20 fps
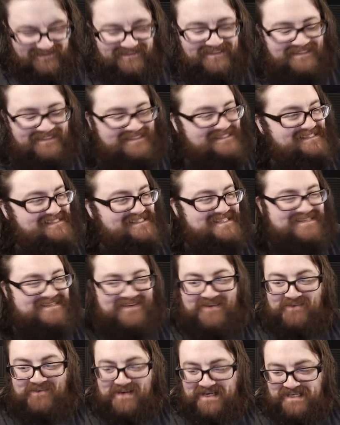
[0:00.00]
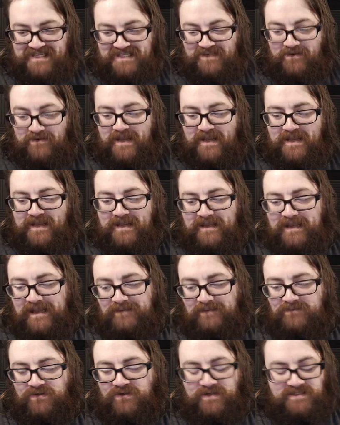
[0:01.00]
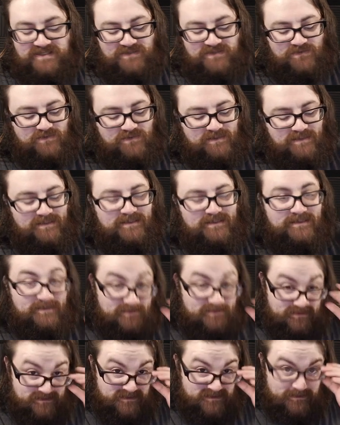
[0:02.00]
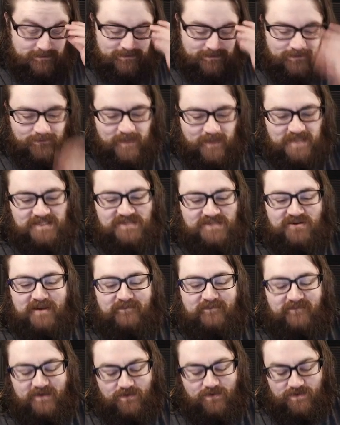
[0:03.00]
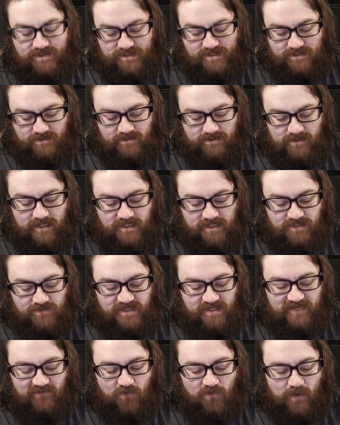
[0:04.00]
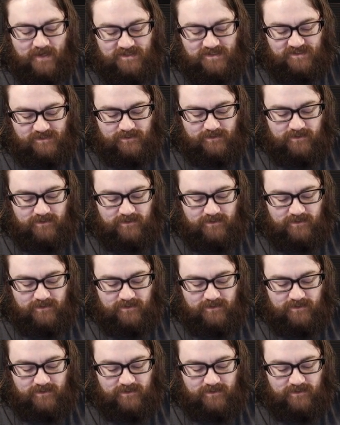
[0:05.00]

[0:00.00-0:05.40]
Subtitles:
That's what I'm going to do. I'm going to, my stream viewers, I do giveaways.